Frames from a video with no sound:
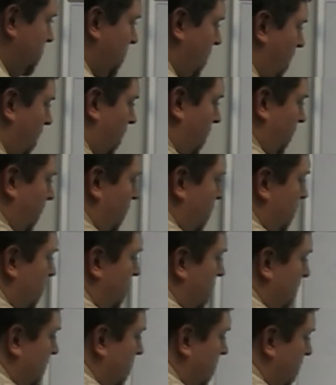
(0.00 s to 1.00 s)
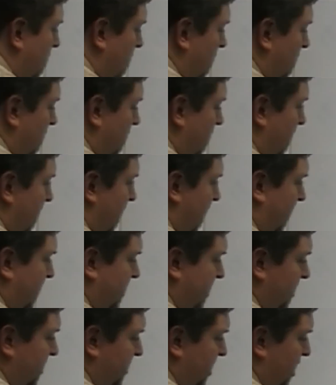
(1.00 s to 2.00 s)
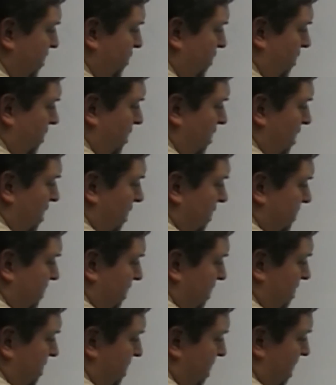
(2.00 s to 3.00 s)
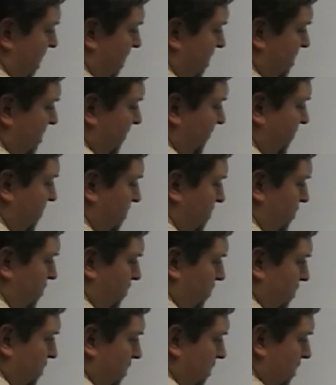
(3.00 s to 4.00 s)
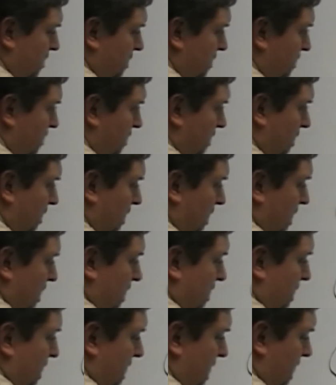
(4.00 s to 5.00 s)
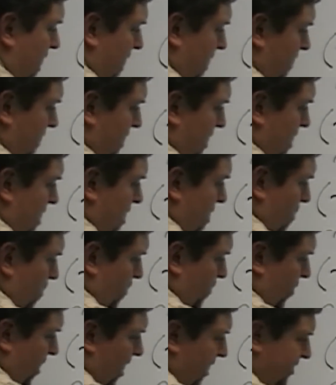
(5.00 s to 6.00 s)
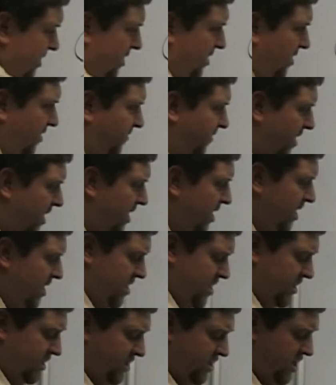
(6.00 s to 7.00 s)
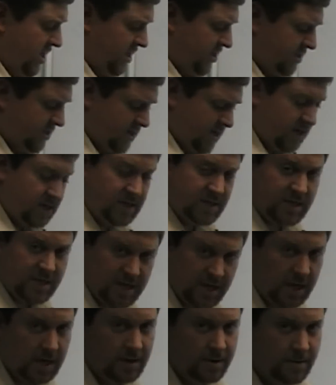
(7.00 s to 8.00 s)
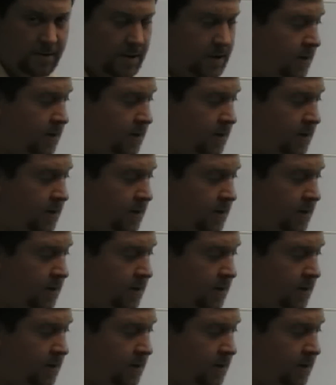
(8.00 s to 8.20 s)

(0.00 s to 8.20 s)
are x is equal to negative 2 and positive 16.